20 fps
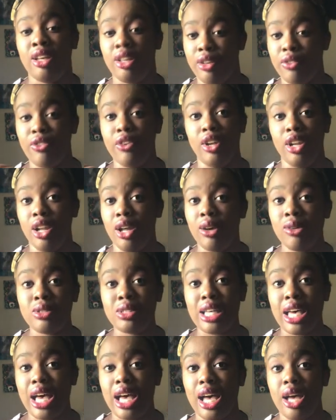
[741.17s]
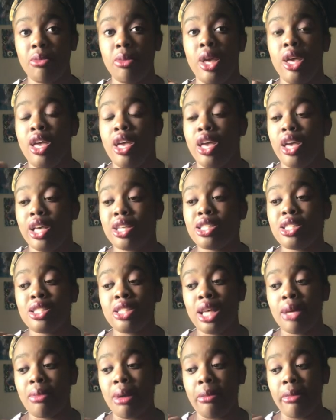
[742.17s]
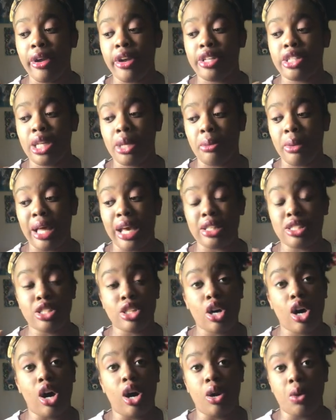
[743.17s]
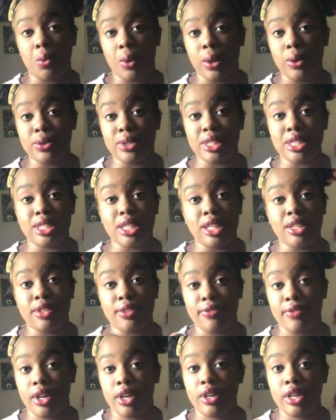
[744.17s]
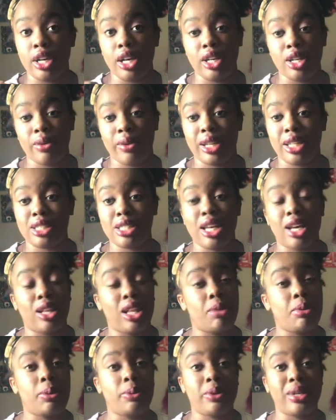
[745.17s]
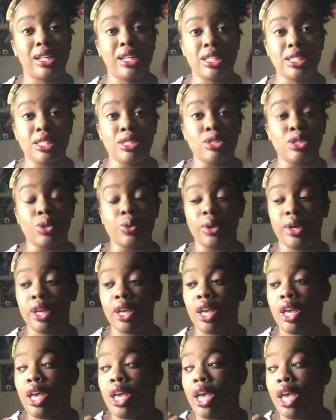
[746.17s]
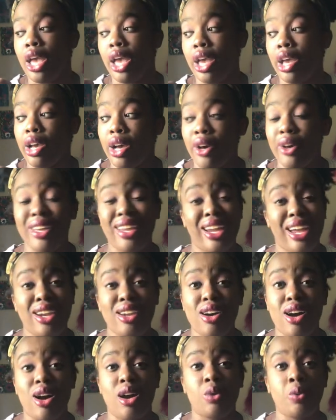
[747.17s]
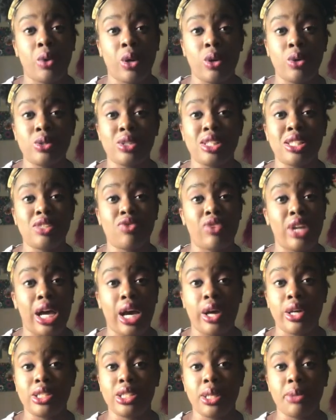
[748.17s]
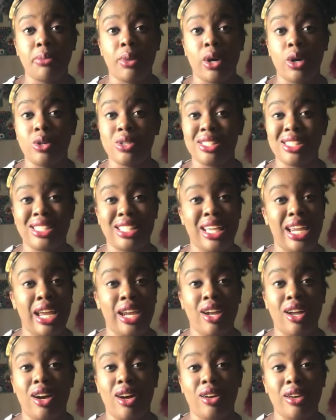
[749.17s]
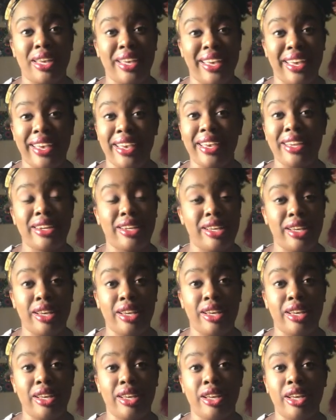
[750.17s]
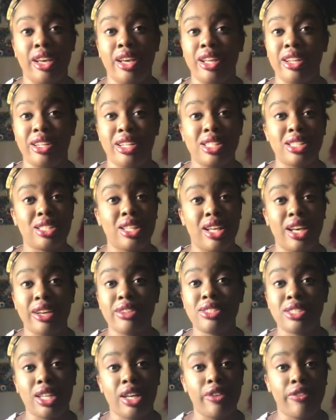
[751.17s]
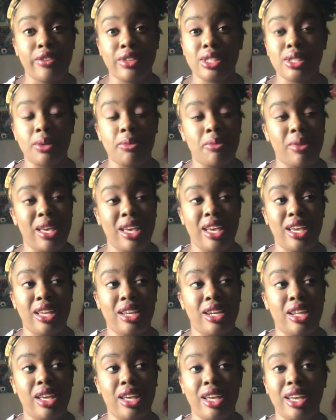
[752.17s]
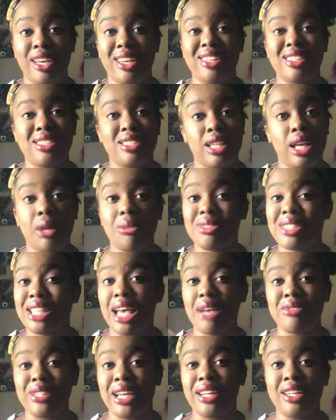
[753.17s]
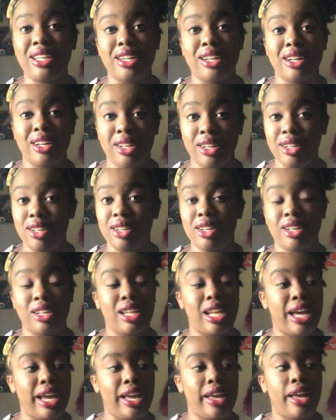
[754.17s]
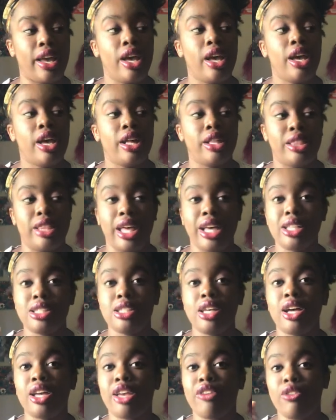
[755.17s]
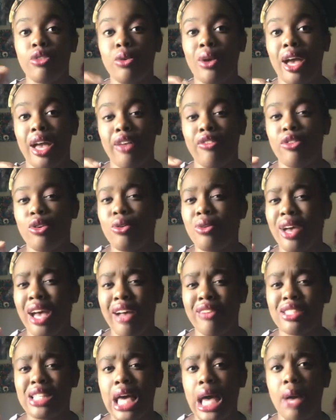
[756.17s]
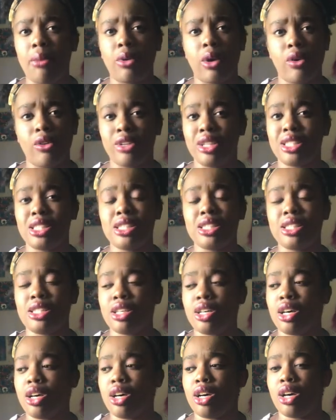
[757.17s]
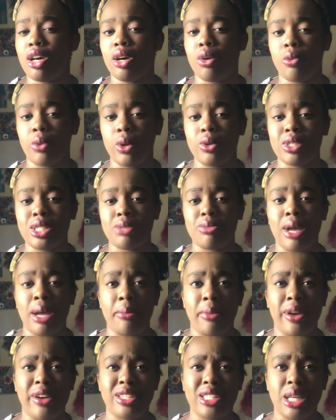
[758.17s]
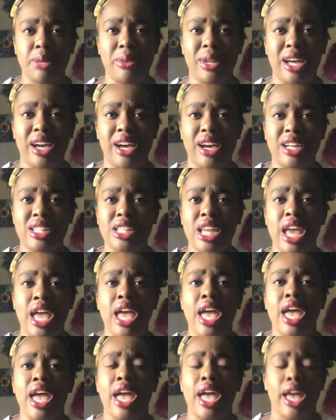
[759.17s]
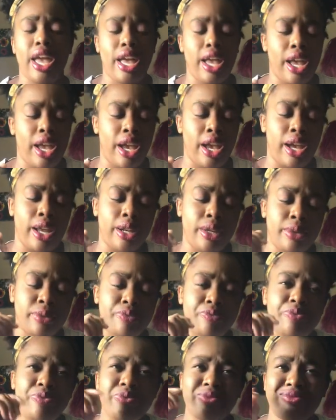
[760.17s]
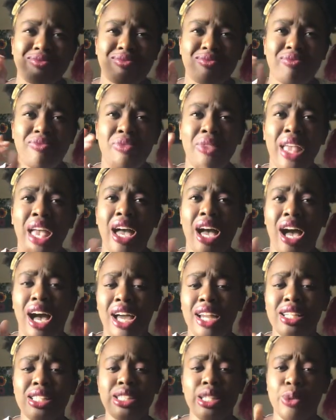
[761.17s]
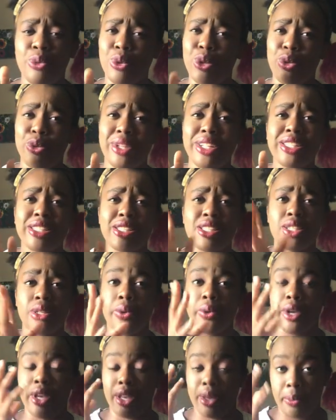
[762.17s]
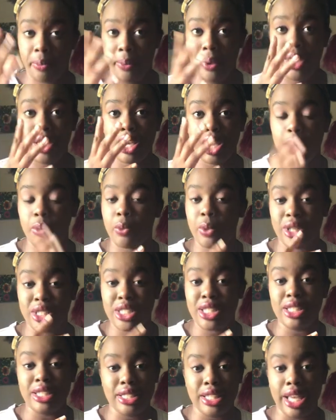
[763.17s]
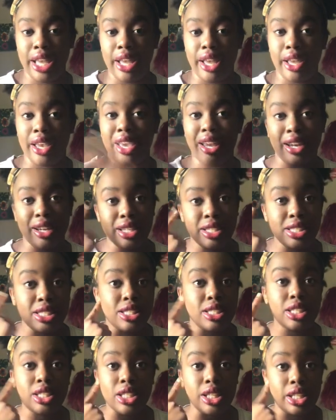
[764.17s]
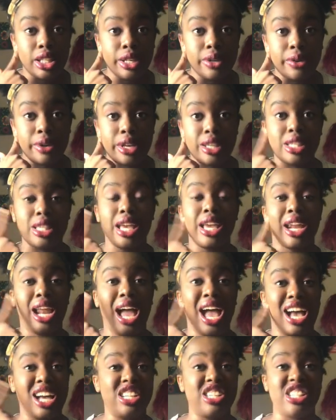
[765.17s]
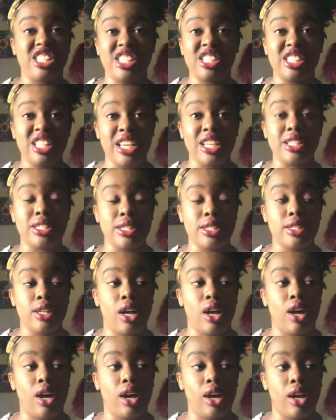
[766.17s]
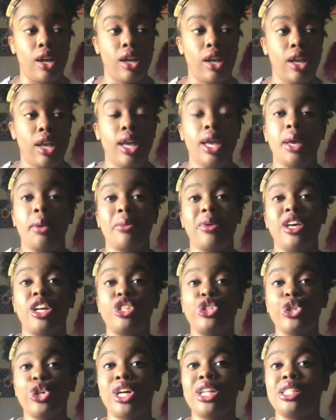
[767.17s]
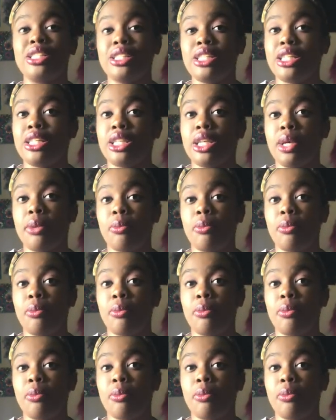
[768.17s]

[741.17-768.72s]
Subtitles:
For a long time, it's a song by Mary J. Blige. It's called Roses. It's a very underrated song. A lot of people didn't listen to it. It goes, ain't all roses, flowers and posies, ain't all candy. This love stuff is demanding. Sometimes I need a hug. Like, that song, if you have time, go listen to Roses by Mary J. Blige. And honestly, when you listen to it, pick up what she's saying and listen to the lyrics and how she sings the song. Because you're going to see the